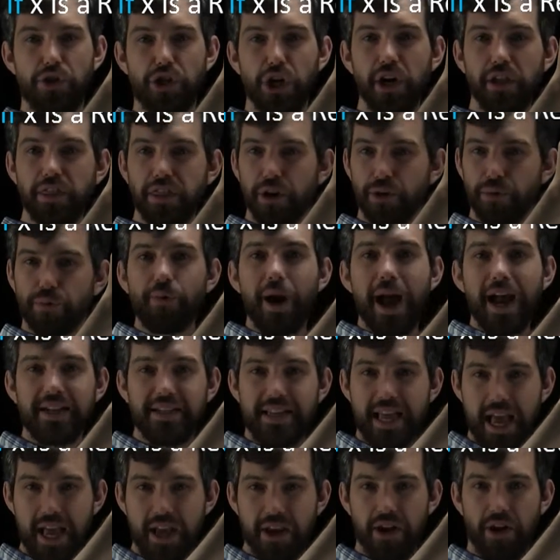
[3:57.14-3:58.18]
took the
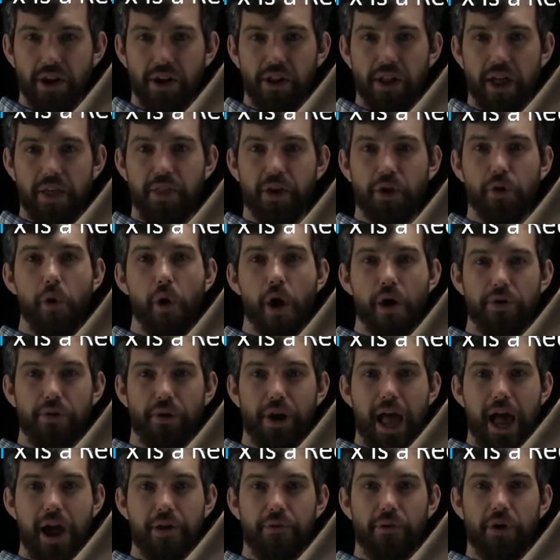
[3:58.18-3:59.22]
rectangle and the
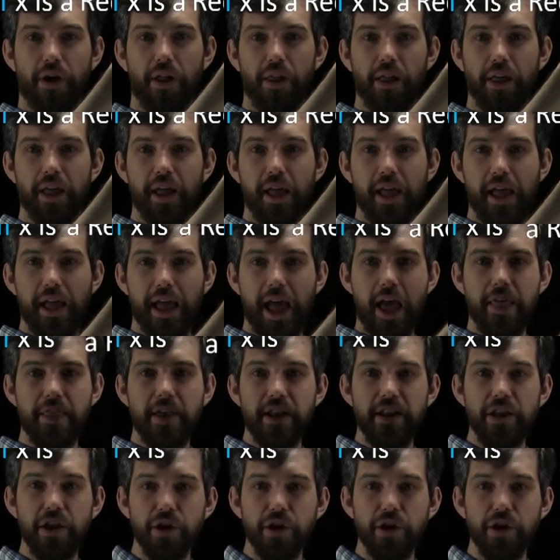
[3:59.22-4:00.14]
quadrilateral, and then